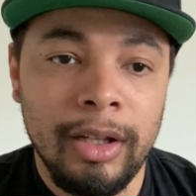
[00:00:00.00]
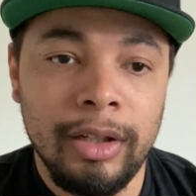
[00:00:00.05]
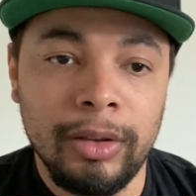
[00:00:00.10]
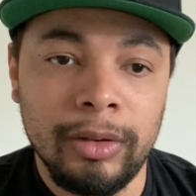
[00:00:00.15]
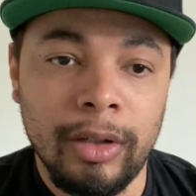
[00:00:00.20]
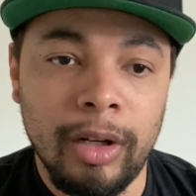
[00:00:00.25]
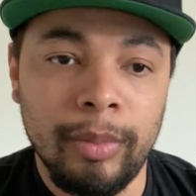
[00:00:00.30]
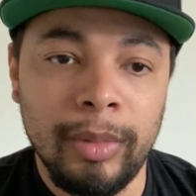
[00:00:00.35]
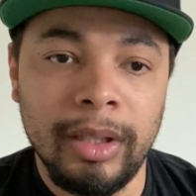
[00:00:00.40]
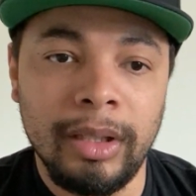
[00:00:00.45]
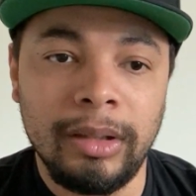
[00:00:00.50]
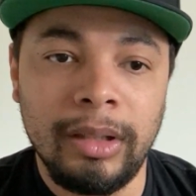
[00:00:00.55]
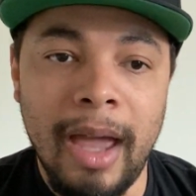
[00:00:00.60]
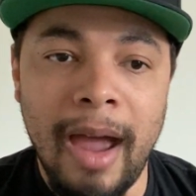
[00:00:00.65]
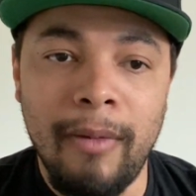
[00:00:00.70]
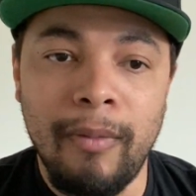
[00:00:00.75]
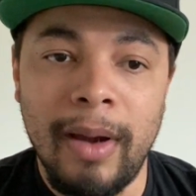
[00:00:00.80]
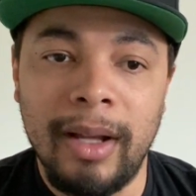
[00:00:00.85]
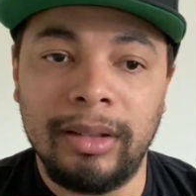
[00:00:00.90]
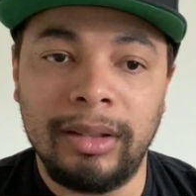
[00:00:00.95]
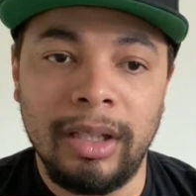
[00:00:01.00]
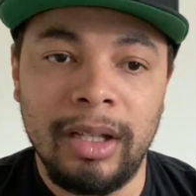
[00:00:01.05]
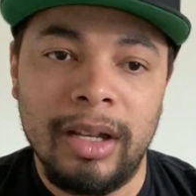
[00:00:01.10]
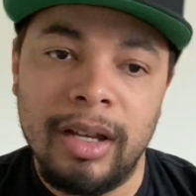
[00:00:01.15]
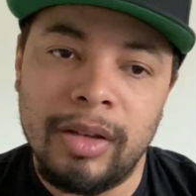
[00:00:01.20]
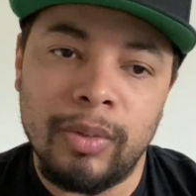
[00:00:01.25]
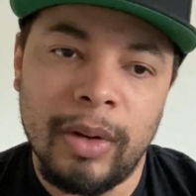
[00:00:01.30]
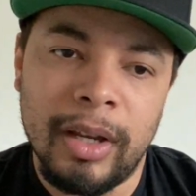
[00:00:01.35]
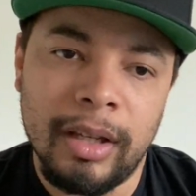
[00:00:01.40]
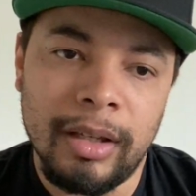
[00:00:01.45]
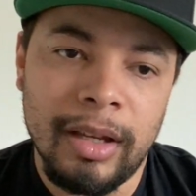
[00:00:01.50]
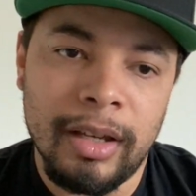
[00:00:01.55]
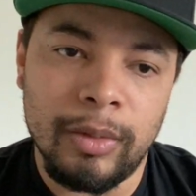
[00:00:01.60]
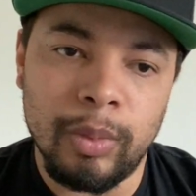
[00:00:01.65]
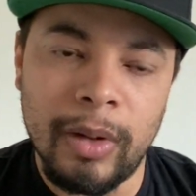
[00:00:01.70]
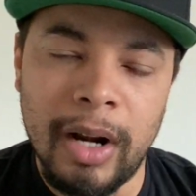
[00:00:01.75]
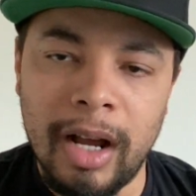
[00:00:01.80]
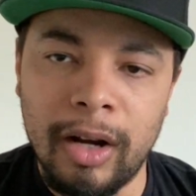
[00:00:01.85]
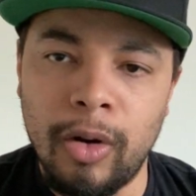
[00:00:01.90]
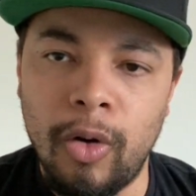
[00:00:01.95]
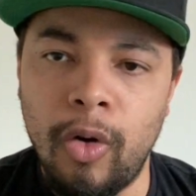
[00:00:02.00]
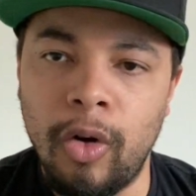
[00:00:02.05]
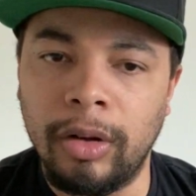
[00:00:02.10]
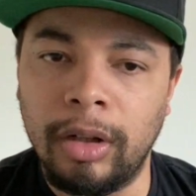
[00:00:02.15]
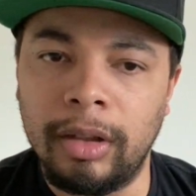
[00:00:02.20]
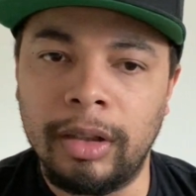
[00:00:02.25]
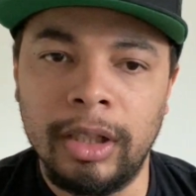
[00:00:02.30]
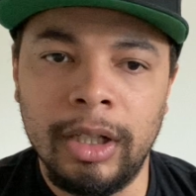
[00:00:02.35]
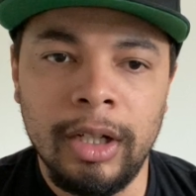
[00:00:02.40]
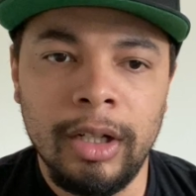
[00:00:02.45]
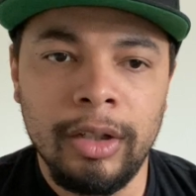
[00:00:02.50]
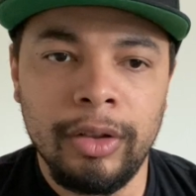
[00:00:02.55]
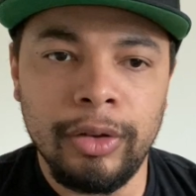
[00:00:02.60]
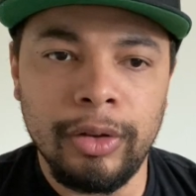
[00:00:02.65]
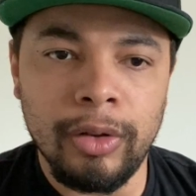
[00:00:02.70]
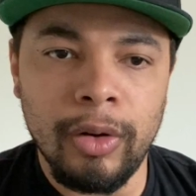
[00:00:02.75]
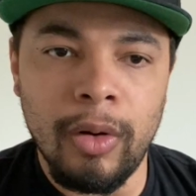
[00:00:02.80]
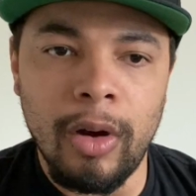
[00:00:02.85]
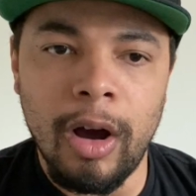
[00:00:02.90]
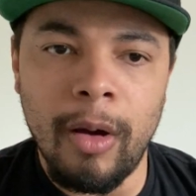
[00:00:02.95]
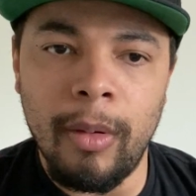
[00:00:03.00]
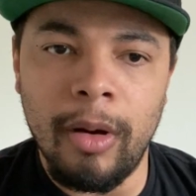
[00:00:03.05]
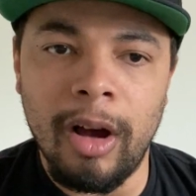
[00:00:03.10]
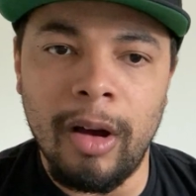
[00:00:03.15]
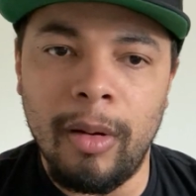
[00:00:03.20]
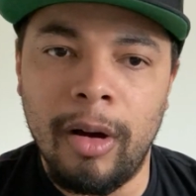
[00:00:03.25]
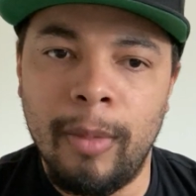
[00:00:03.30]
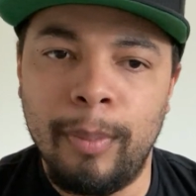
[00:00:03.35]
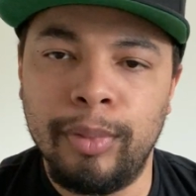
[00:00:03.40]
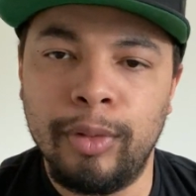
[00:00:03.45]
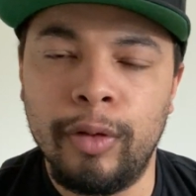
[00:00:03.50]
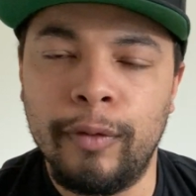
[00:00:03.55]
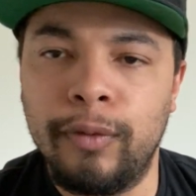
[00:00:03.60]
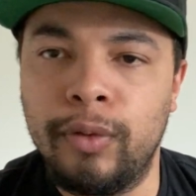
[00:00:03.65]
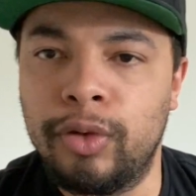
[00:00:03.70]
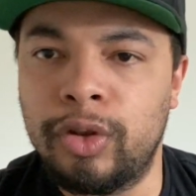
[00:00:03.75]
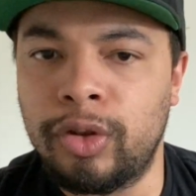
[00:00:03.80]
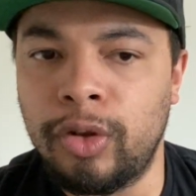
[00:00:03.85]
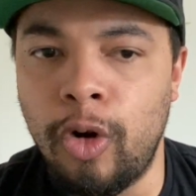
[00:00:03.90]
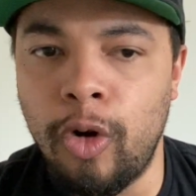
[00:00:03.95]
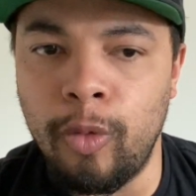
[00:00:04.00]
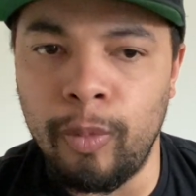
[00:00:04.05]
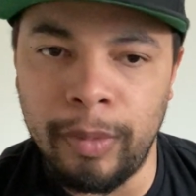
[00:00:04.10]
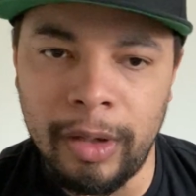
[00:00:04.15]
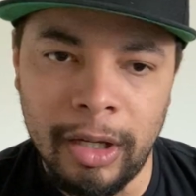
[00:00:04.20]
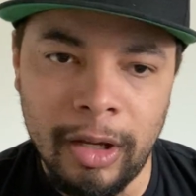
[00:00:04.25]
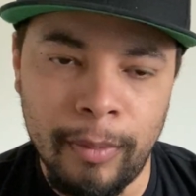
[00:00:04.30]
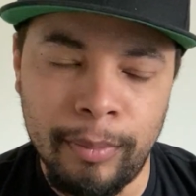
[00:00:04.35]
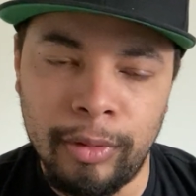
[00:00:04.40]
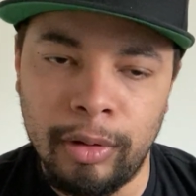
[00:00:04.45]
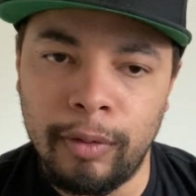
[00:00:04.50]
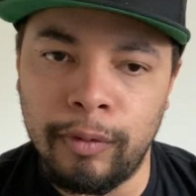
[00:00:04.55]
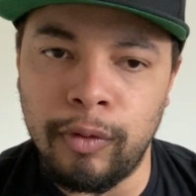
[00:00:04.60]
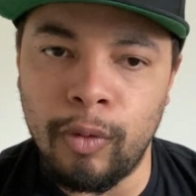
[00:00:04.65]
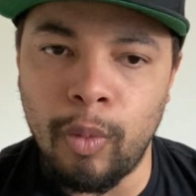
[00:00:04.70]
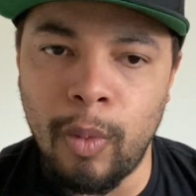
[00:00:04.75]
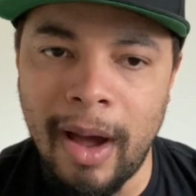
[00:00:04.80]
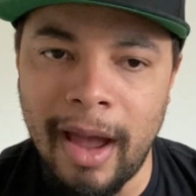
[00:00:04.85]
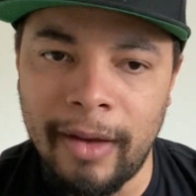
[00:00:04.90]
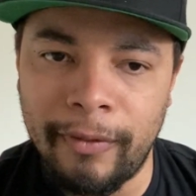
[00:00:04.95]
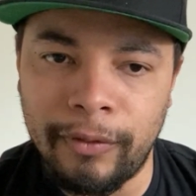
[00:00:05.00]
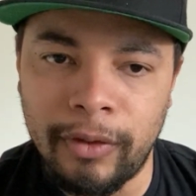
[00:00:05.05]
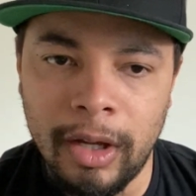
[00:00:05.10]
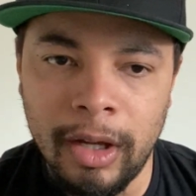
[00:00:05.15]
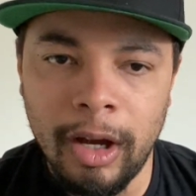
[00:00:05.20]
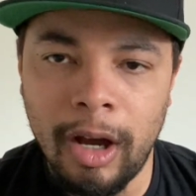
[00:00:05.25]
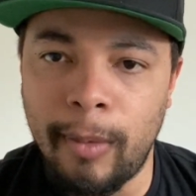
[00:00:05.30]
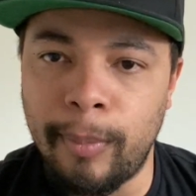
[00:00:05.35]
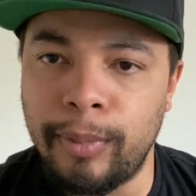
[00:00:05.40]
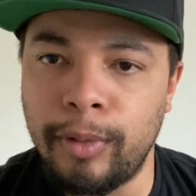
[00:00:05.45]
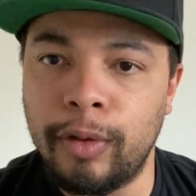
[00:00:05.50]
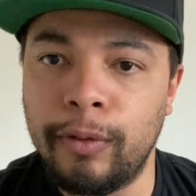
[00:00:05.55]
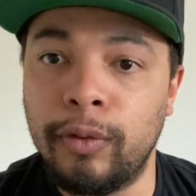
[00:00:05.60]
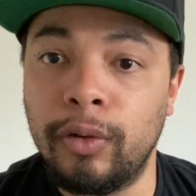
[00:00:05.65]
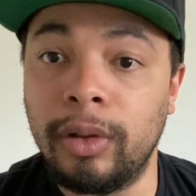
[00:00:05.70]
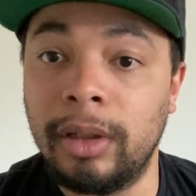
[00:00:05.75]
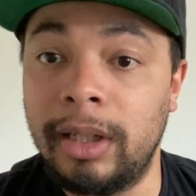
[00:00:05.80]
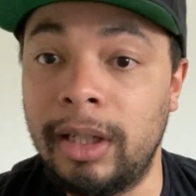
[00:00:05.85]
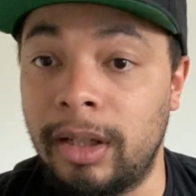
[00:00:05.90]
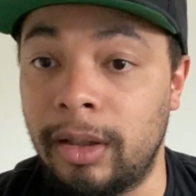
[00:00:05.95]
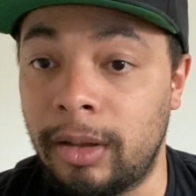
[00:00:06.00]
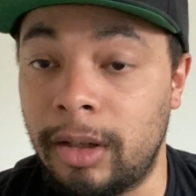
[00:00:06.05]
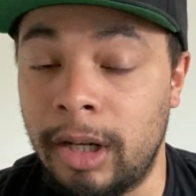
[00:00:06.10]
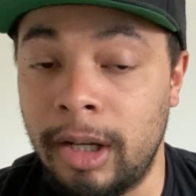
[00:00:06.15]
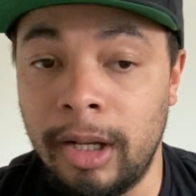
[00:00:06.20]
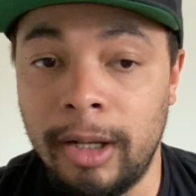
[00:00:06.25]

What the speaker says: You know what I mean? That right there is what I call a beautiful soulmate, a beautiful wife, a beautiful leader.